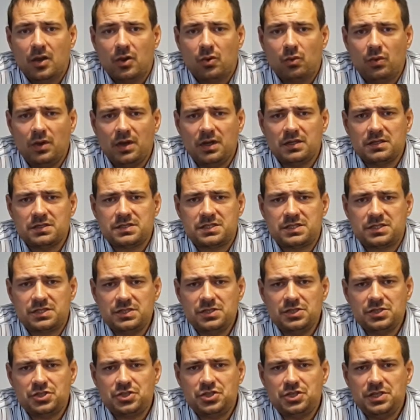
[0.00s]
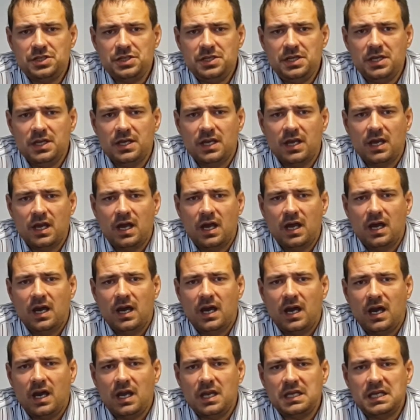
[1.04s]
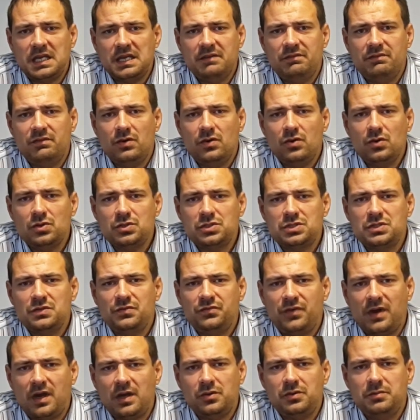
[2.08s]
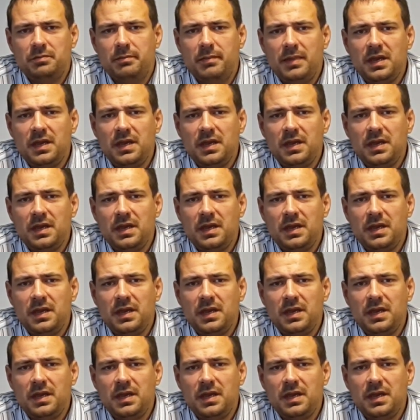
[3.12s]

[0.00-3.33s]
While searching, I have also found